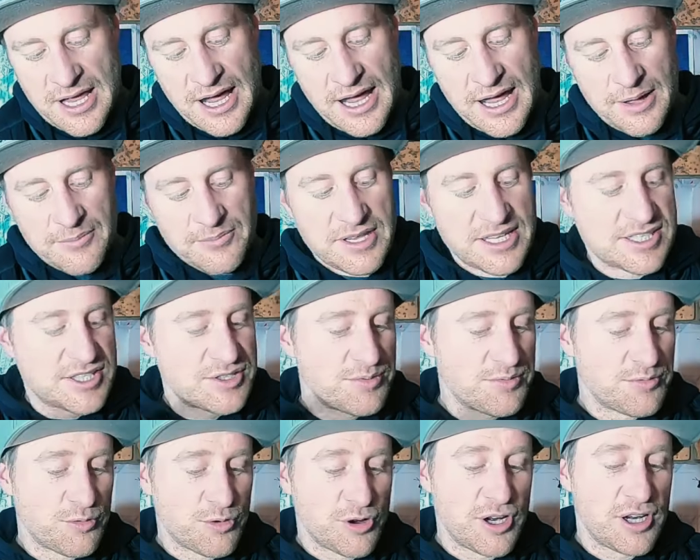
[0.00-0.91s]
There's
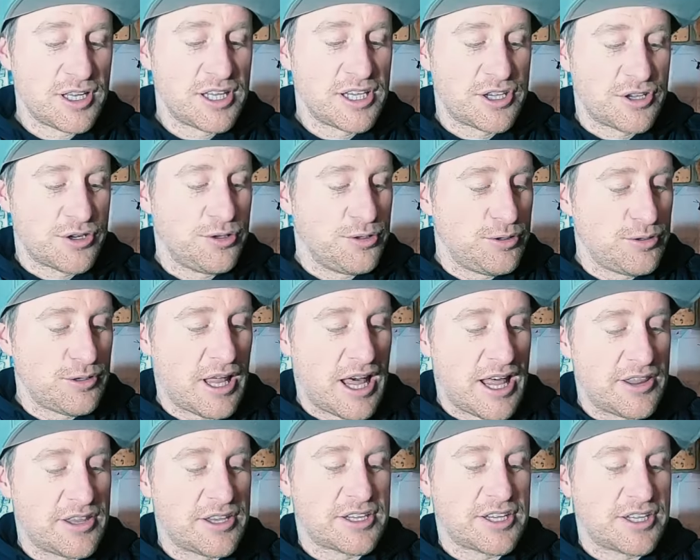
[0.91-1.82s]
some really
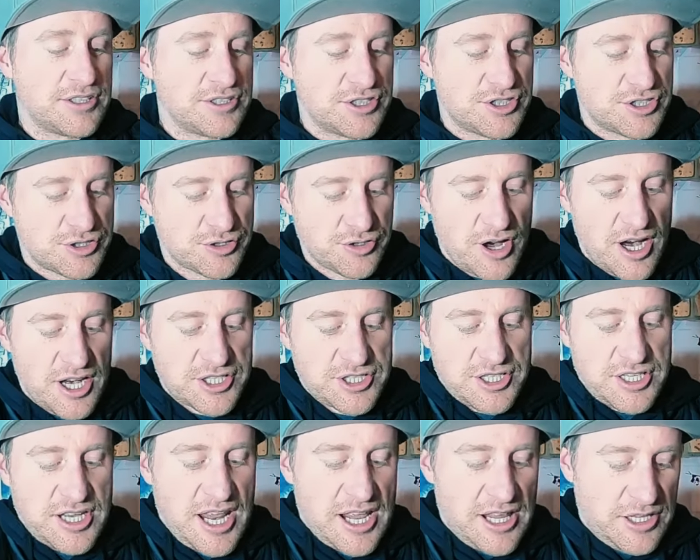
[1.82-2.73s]
cool other
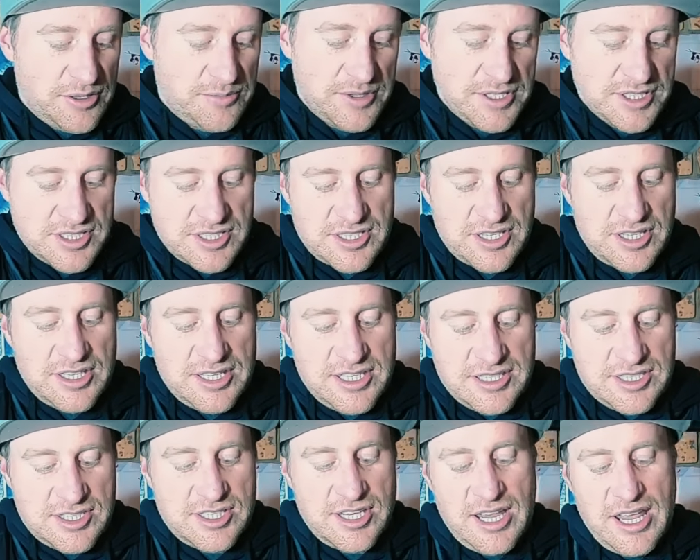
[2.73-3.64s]
construction elements to
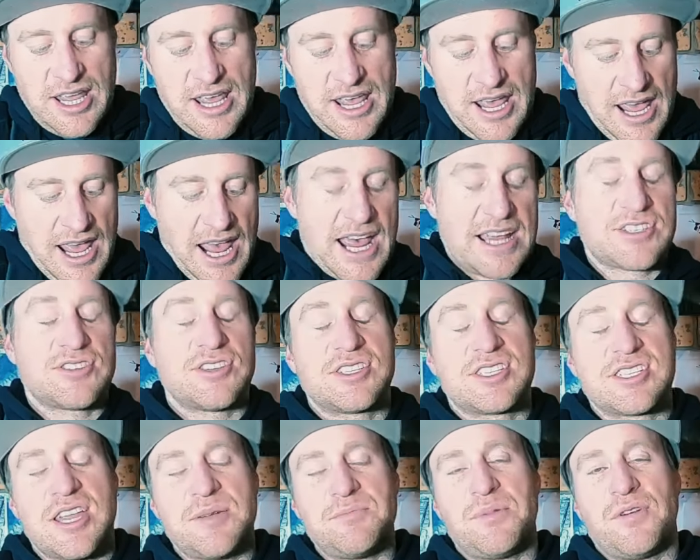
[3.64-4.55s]
this. As
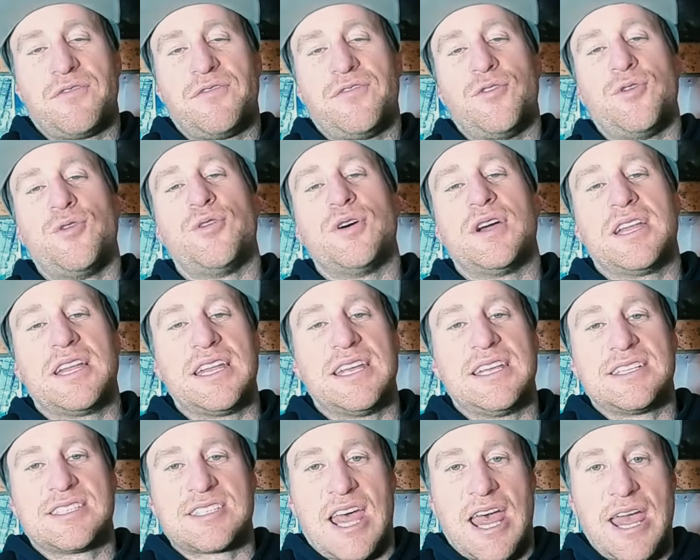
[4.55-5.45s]
I said before, it
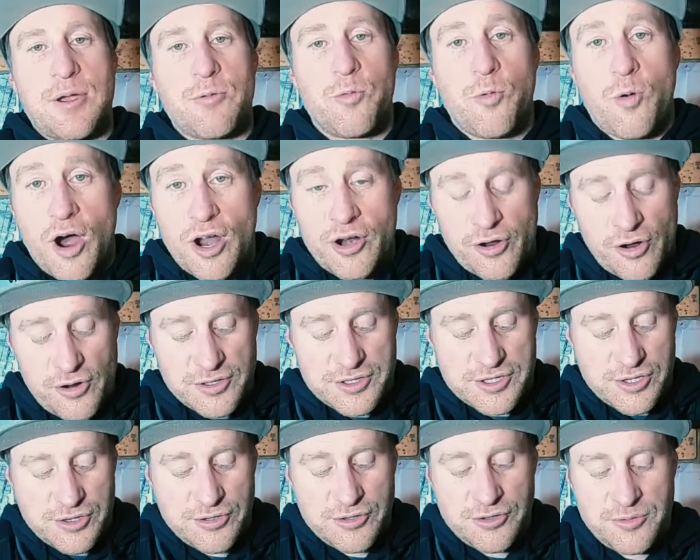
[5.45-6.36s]
is a
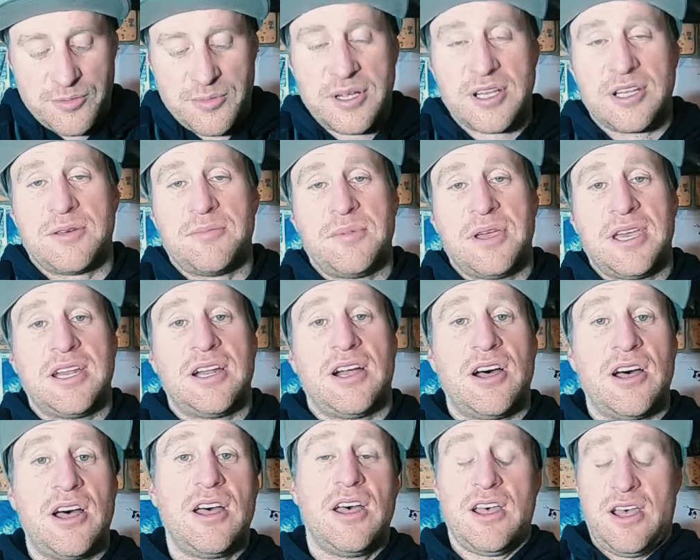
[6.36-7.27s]

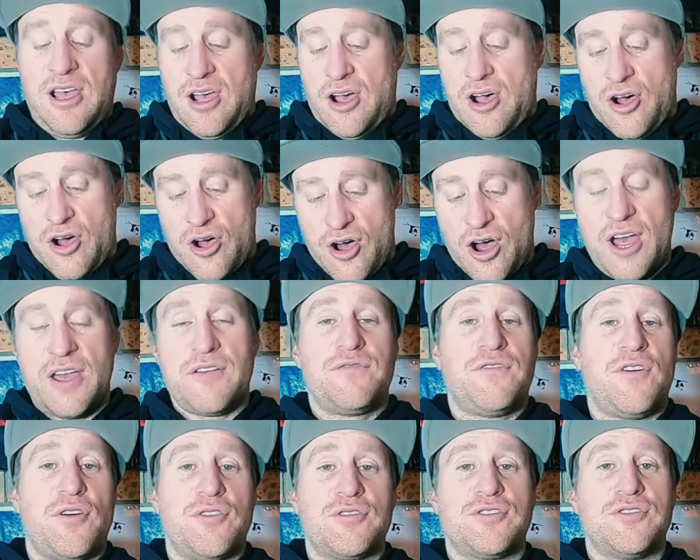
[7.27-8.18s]
102mm high
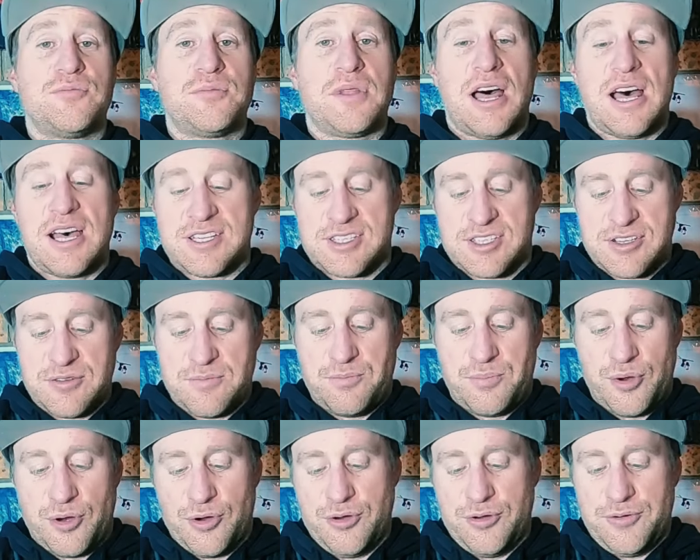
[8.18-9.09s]
volume
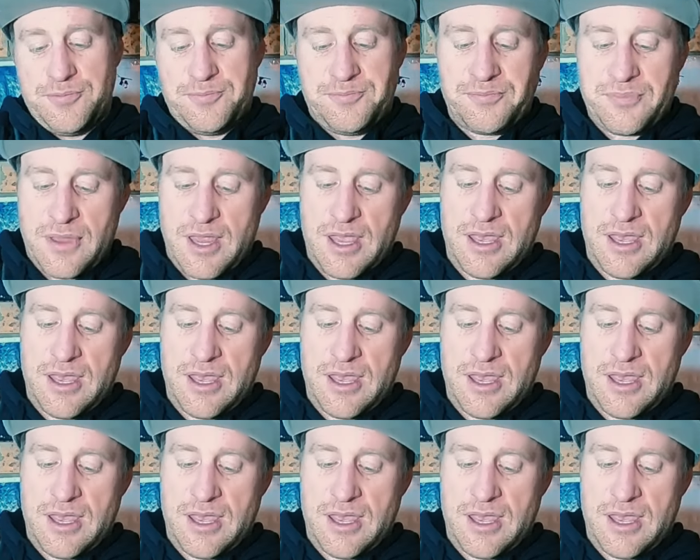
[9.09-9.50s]
lasted boot,